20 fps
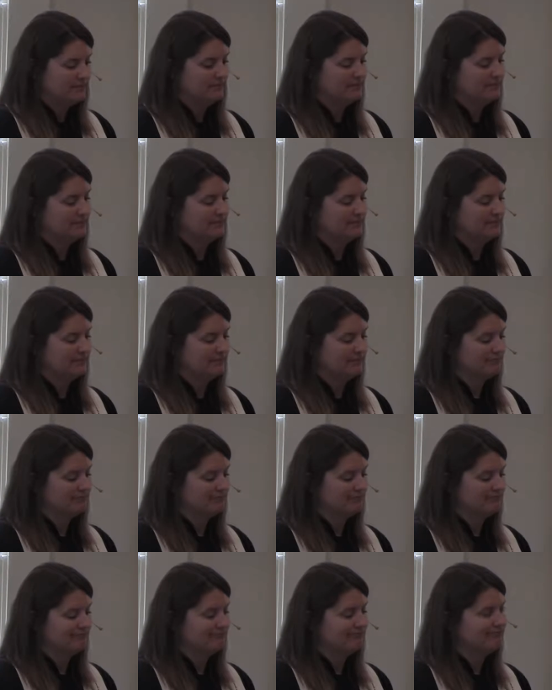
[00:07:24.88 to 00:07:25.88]

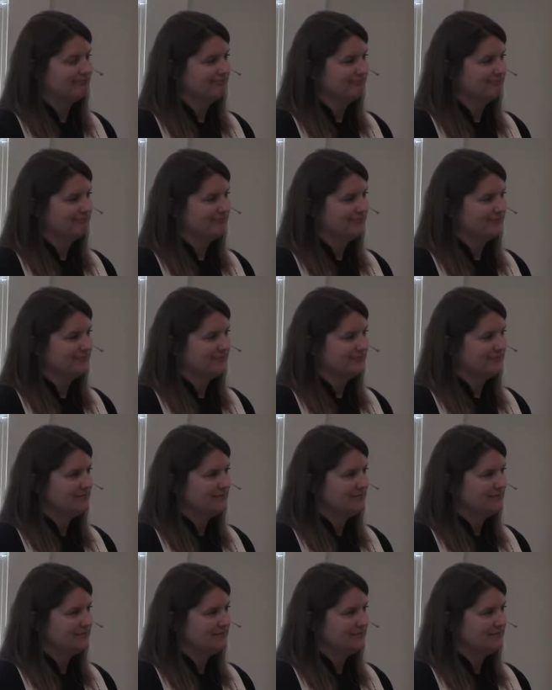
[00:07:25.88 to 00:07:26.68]
(silence)